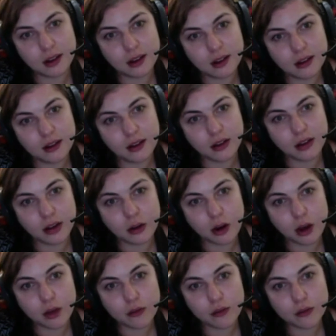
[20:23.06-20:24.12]
Lara
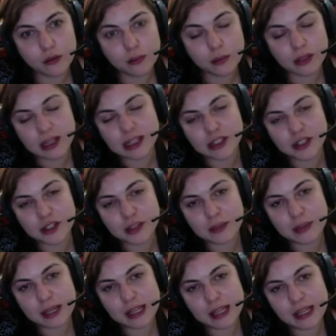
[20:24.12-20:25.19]
Croft, but that's just
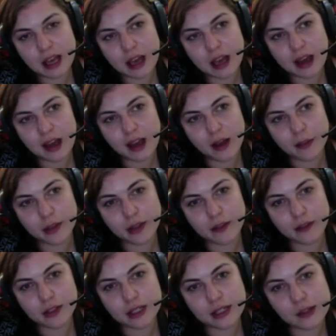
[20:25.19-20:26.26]
me. I would love
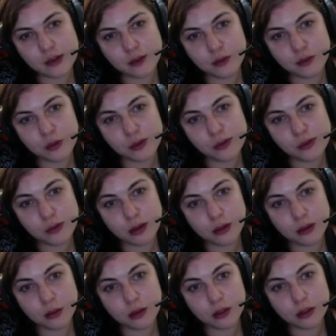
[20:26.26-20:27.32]
to hear from you about
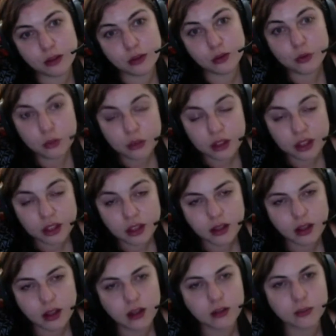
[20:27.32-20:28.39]
what you think
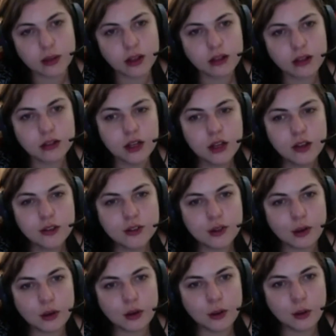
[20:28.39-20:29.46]
as well.
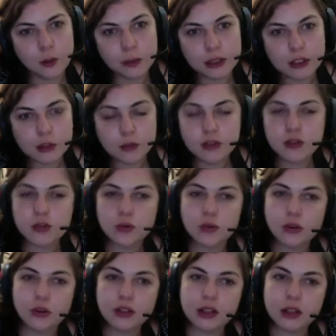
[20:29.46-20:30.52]
So please be
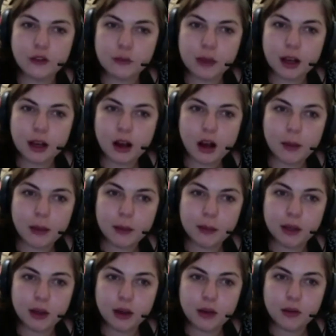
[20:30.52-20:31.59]
sure to leave me a comment
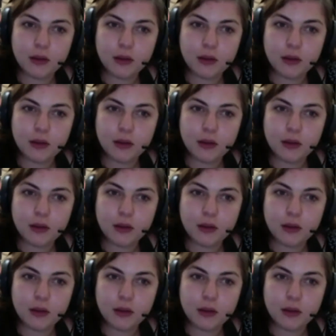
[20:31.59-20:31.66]
below